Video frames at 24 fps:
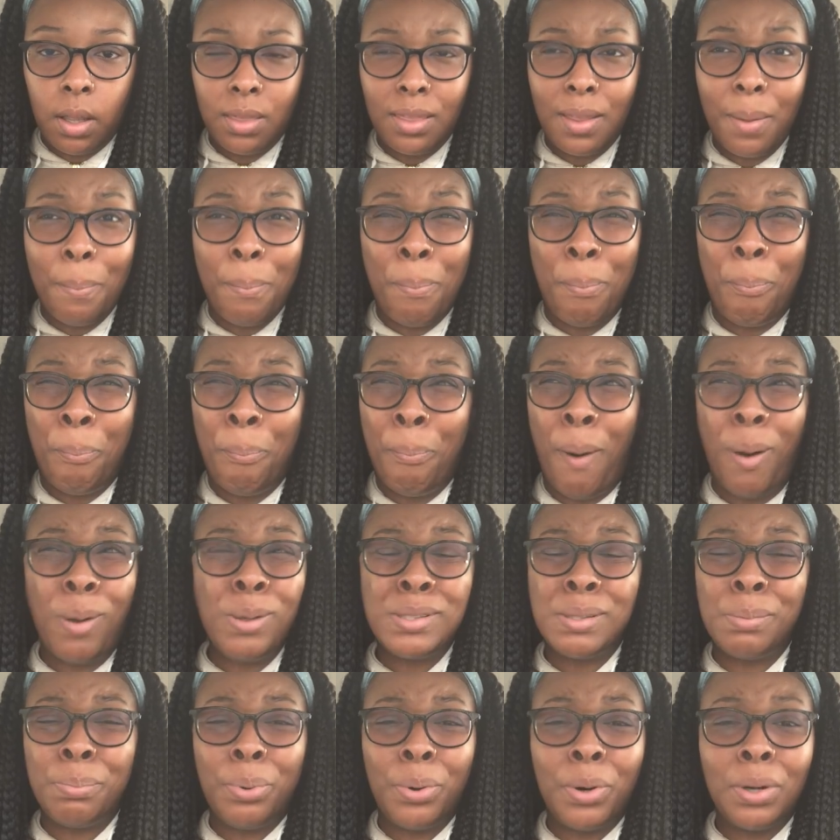The
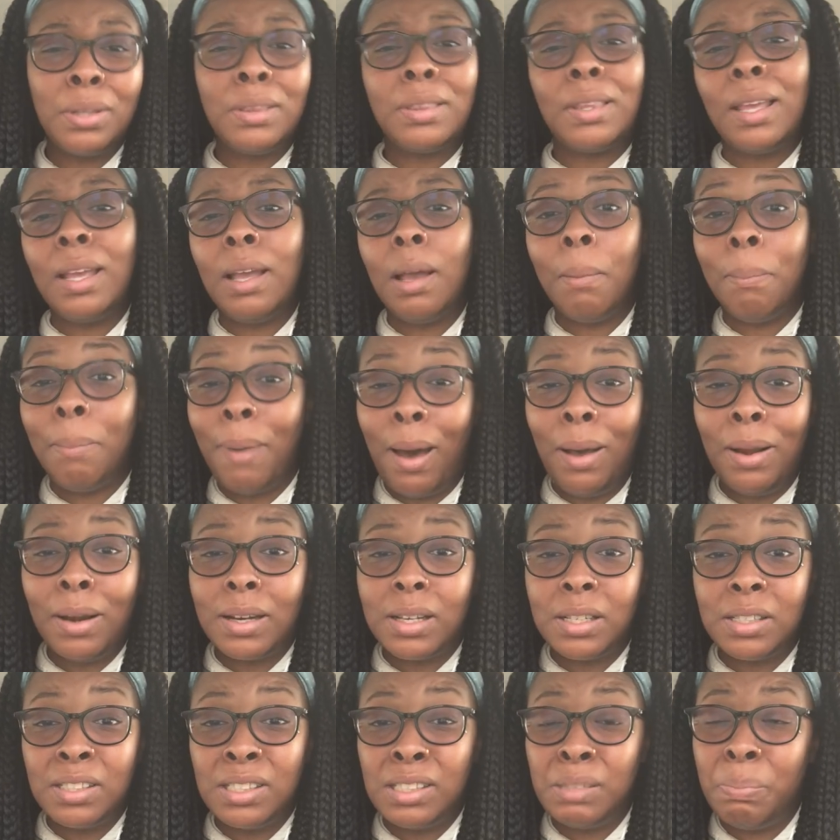most important thing about
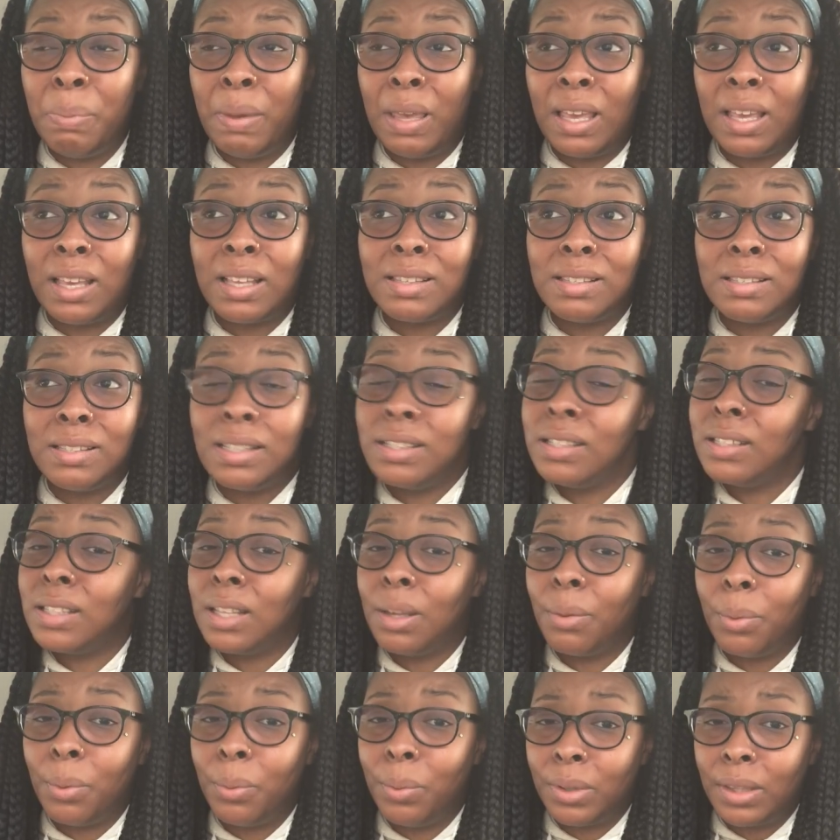it is just being
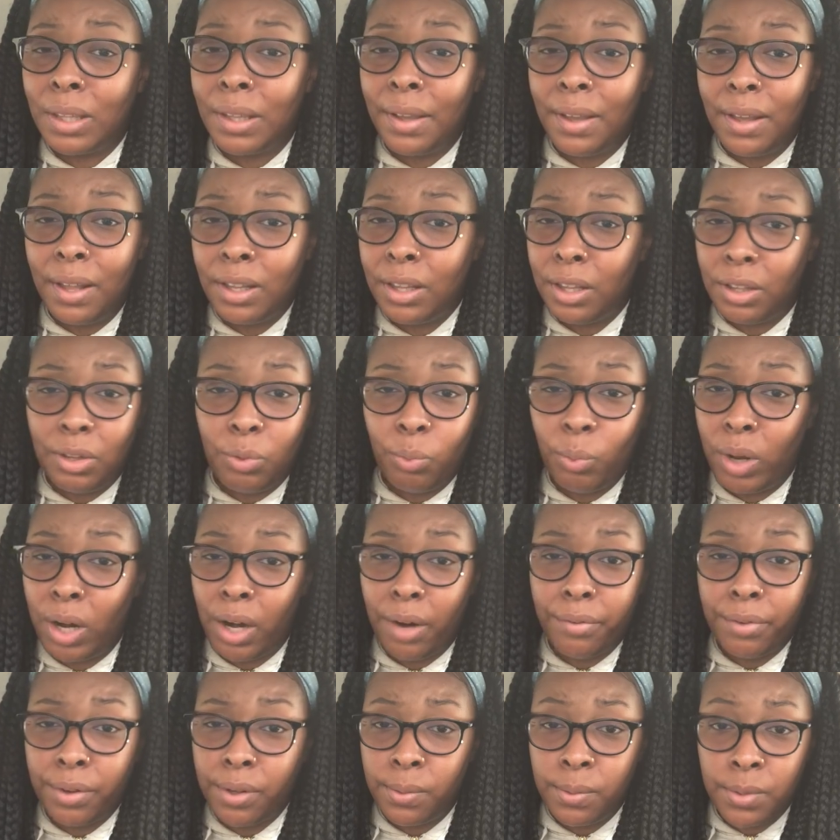consistent with
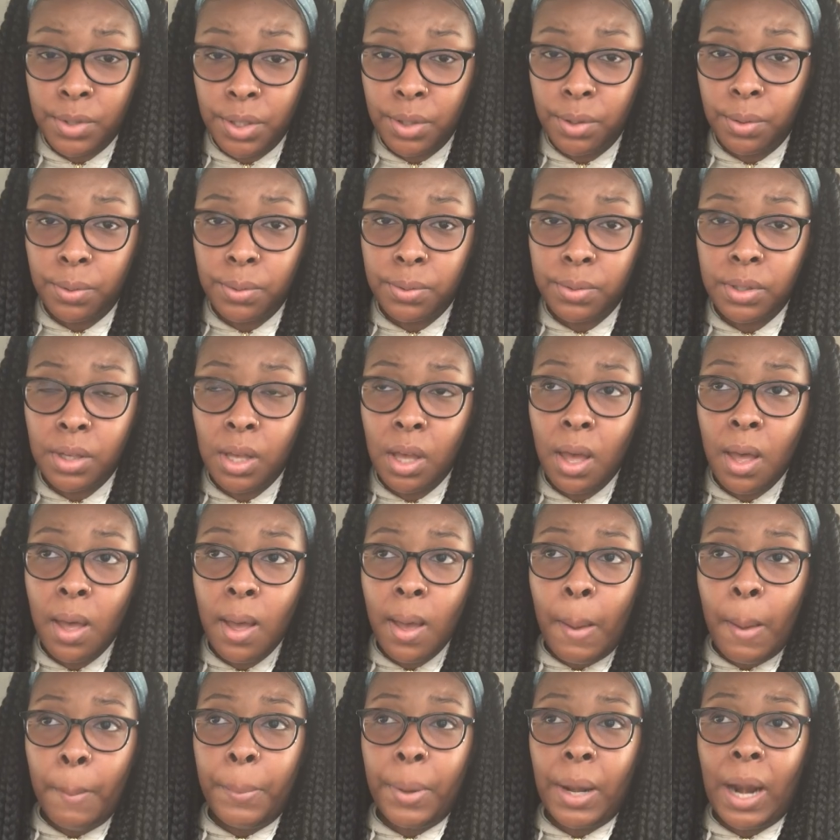whatever you choose.
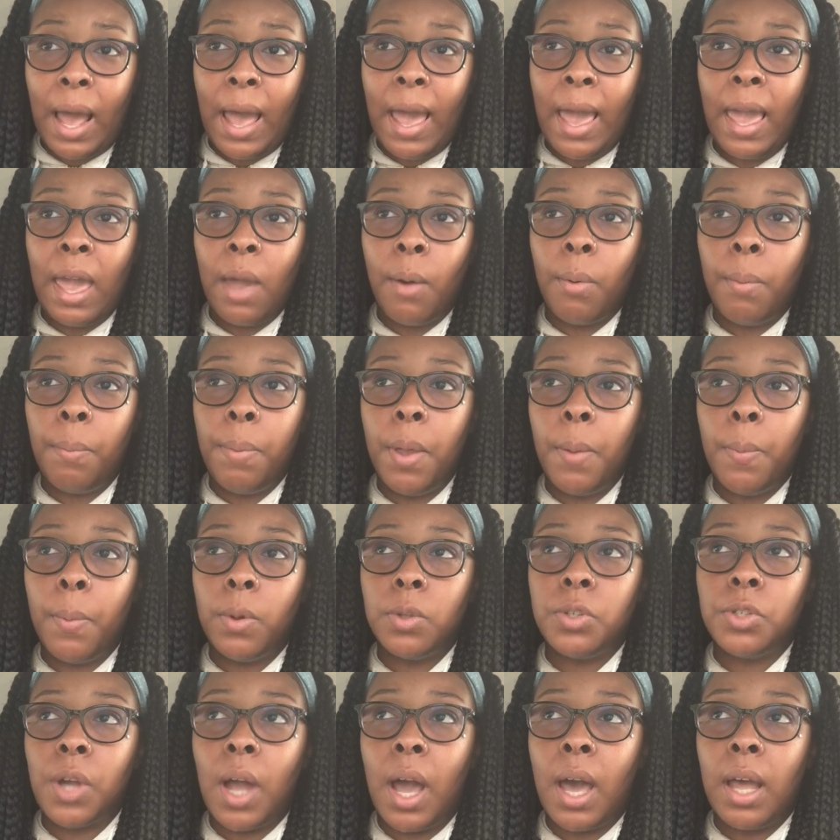But I hate when
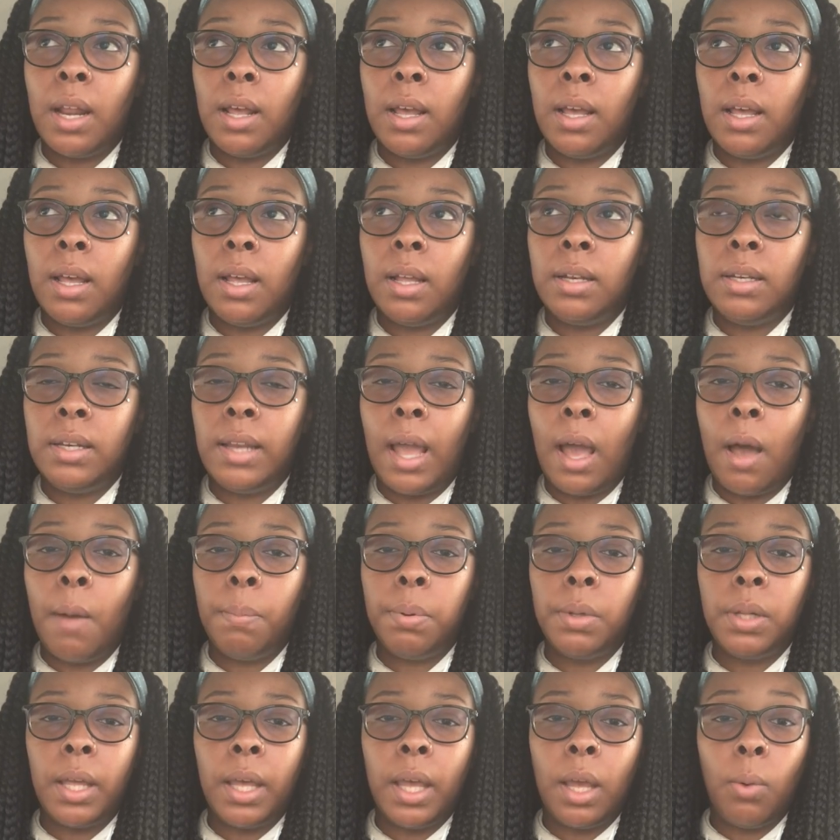people try to
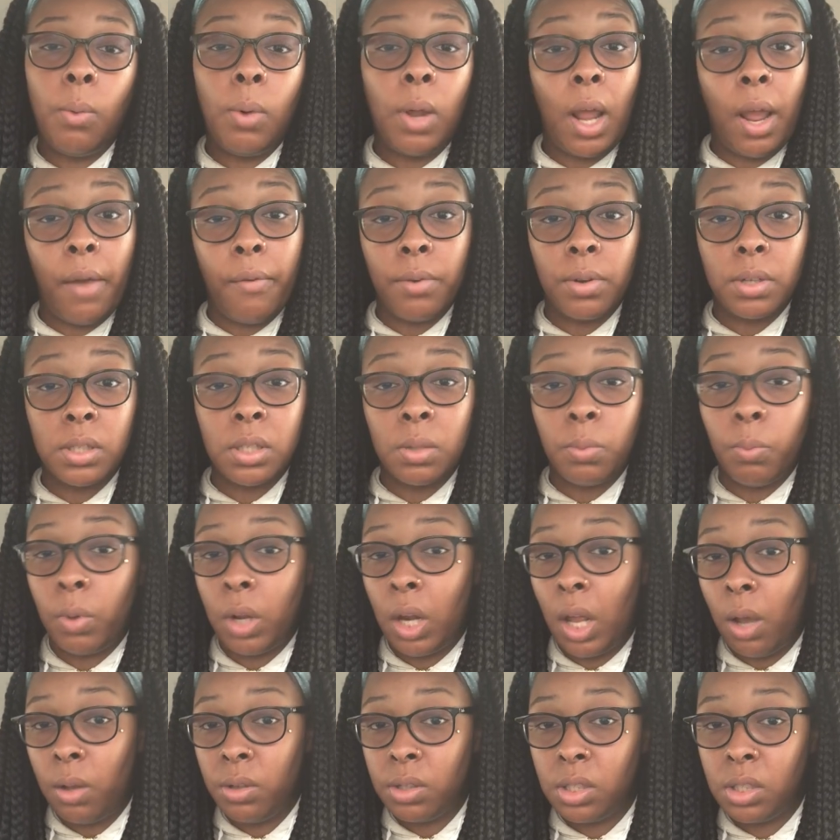downplay whatever
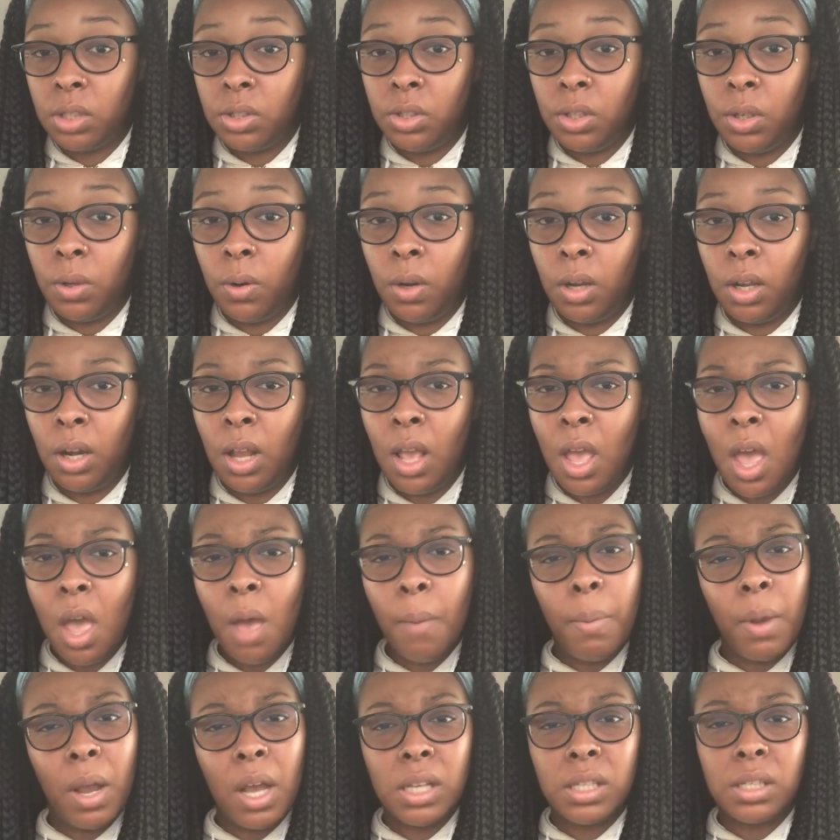someone else is doing
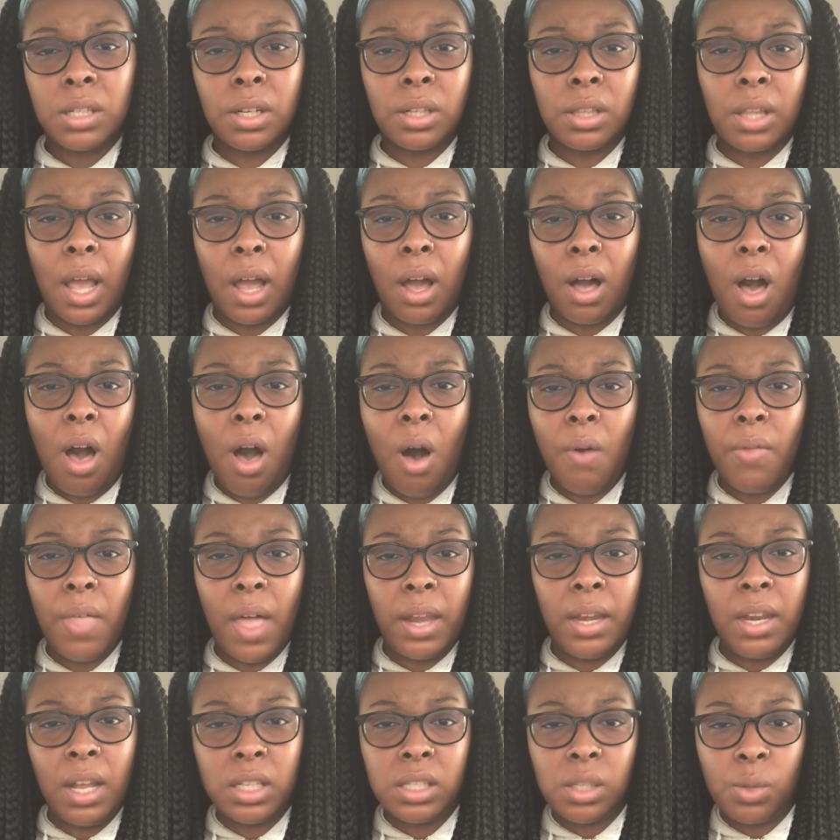because they're like, oh,
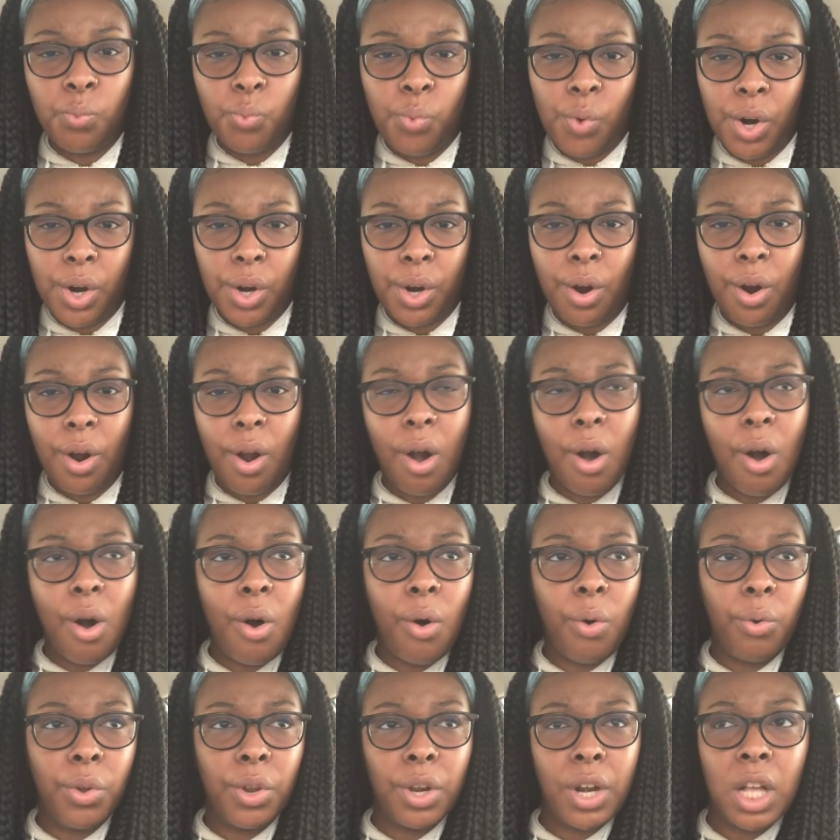that doesn't work, or
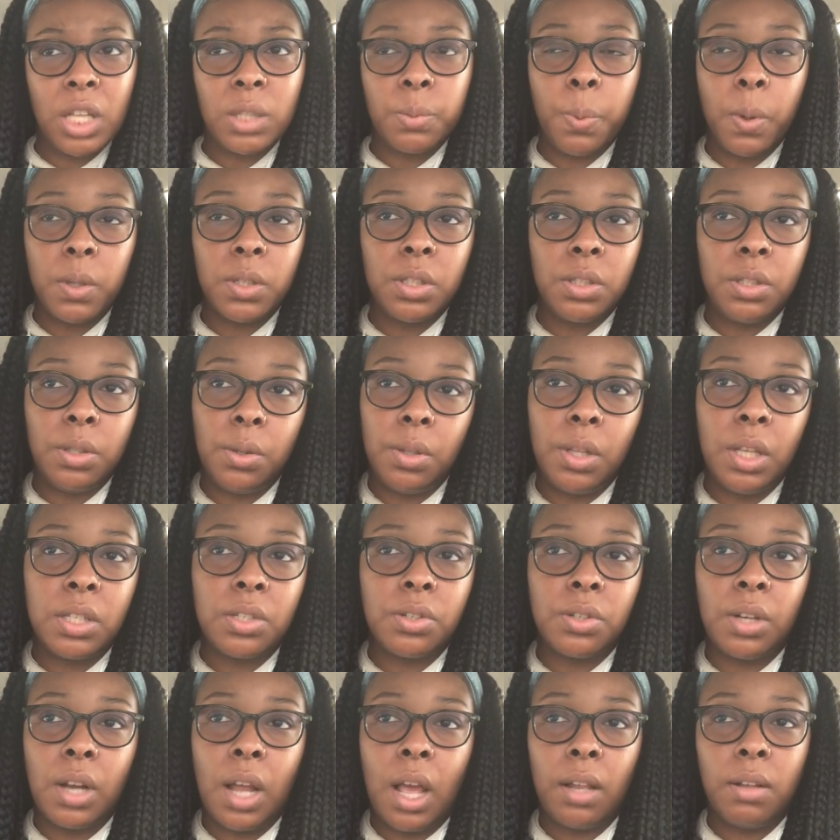oh, you're not supposed to do
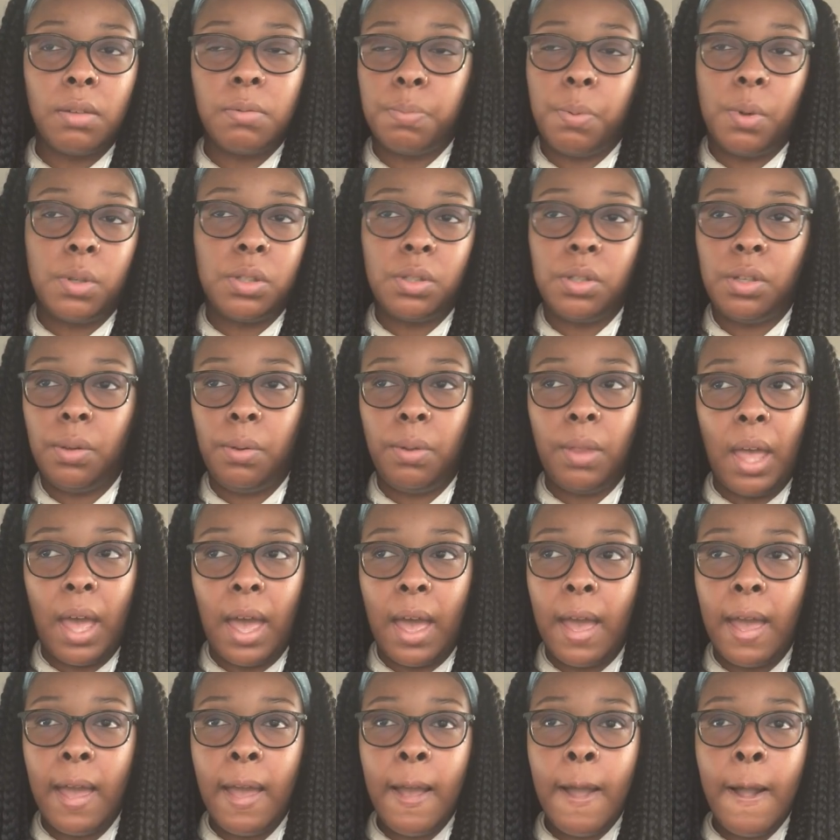this or not supposed to do
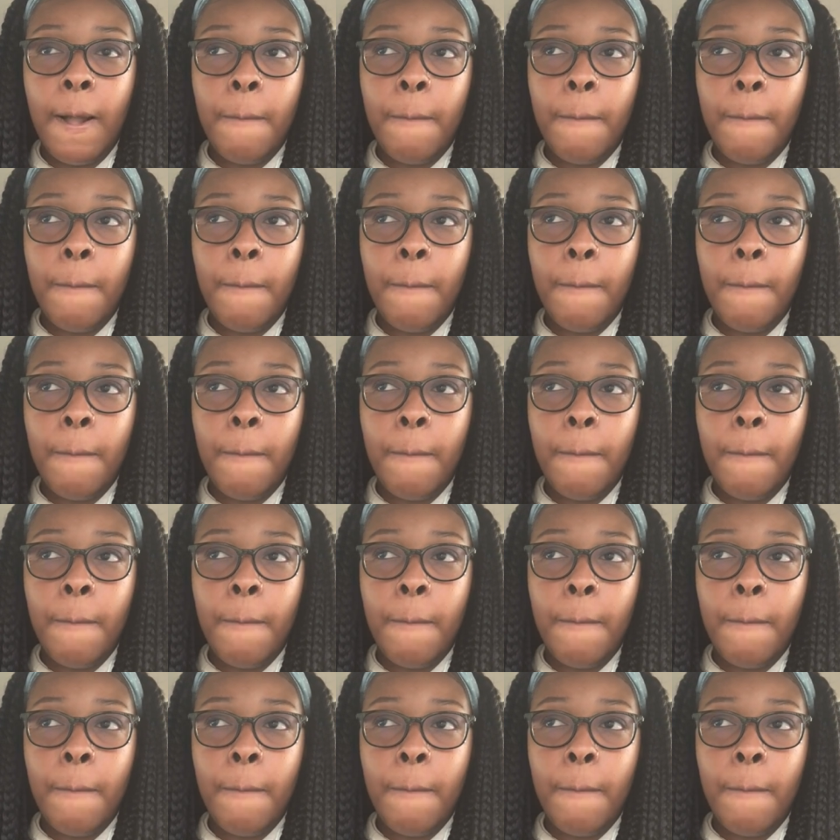that.